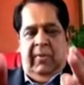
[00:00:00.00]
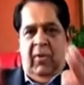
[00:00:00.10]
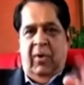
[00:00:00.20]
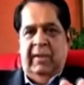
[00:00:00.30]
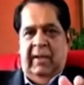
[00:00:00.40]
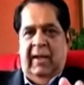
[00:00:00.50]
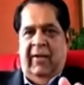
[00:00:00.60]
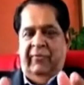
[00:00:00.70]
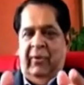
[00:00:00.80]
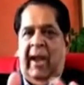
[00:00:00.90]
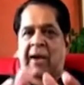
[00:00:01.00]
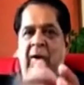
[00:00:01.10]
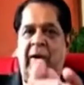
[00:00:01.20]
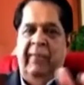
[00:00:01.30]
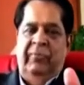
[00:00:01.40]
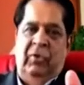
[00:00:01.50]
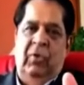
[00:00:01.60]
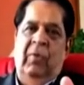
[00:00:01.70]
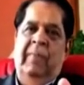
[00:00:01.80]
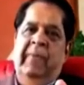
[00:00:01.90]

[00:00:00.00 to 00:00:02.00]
more than enough to handhold him through